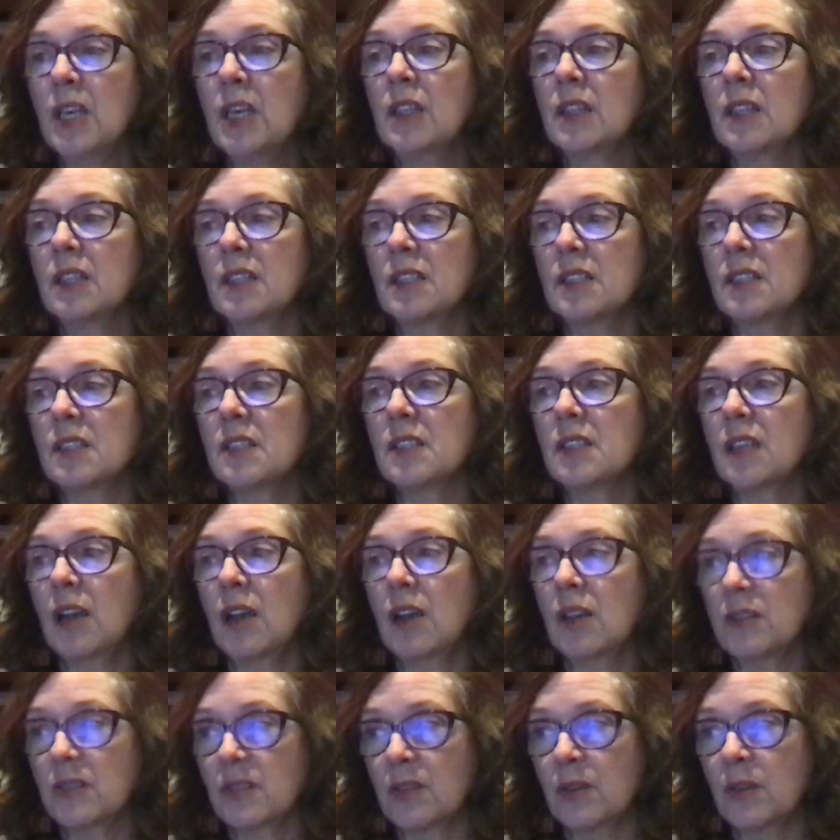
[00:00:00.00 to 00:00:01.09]
This is
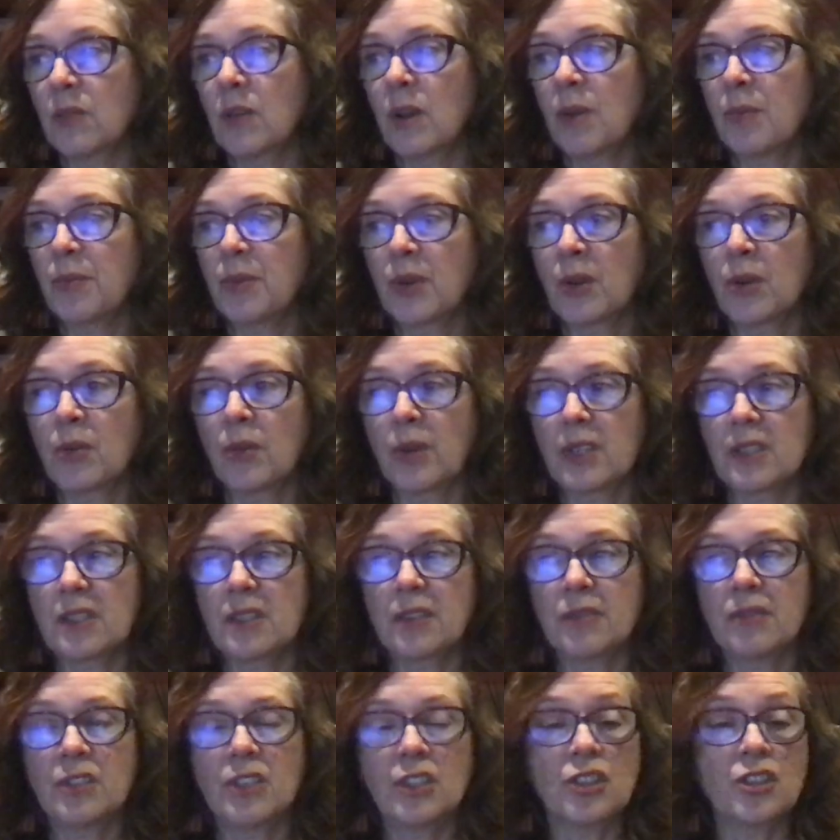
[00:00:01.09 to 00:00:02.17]
also a
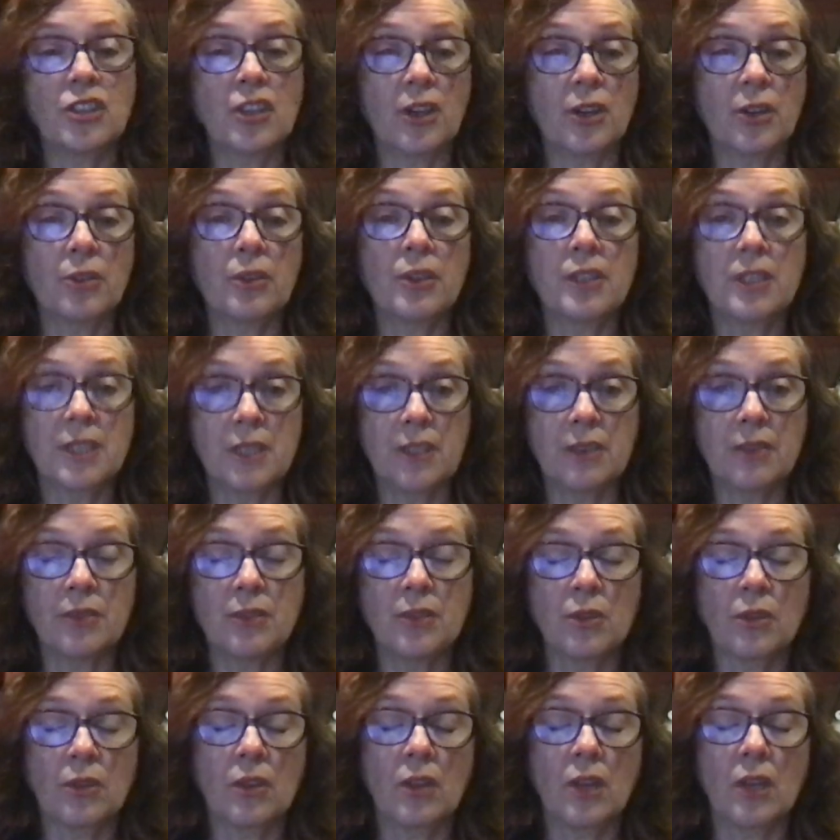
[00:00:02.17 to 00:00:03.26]
progressive degenerative
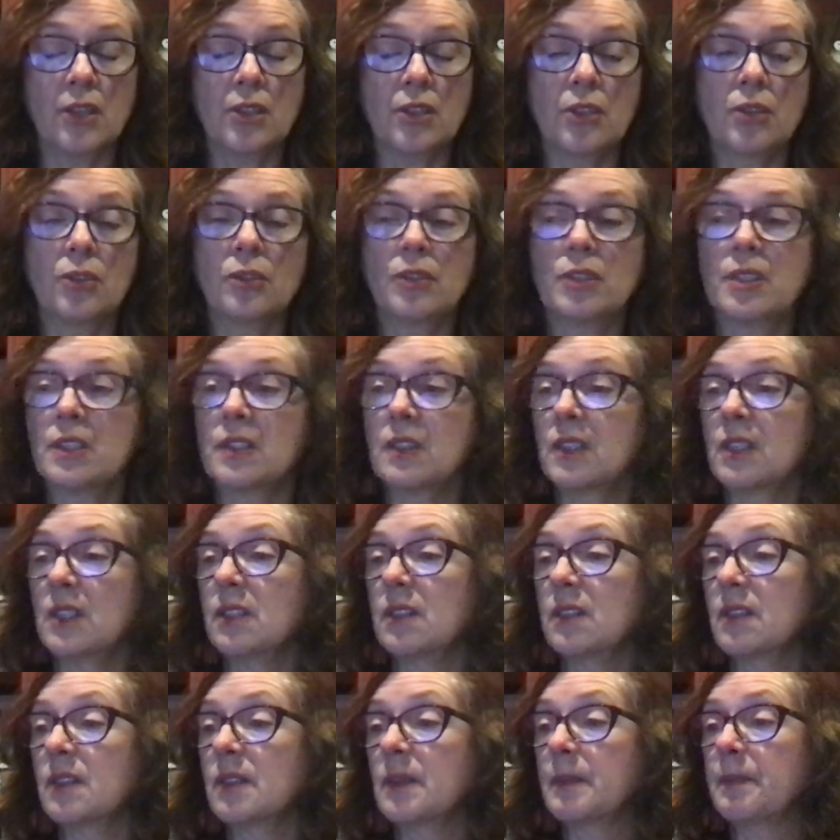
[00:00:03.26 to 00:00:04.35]
neurological
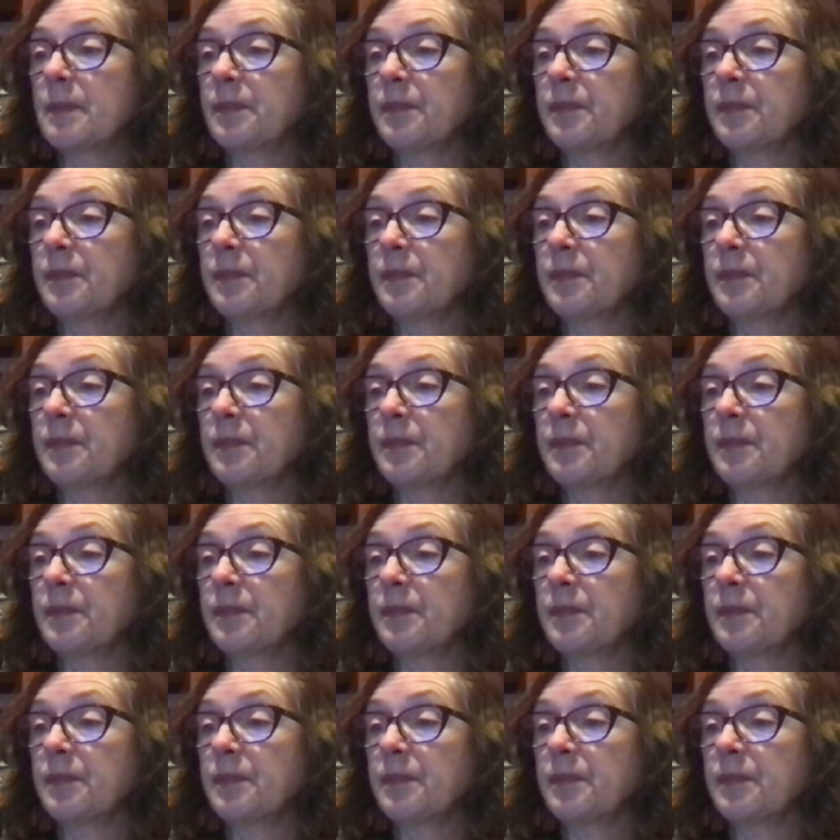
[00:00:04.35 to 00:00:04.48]
disease.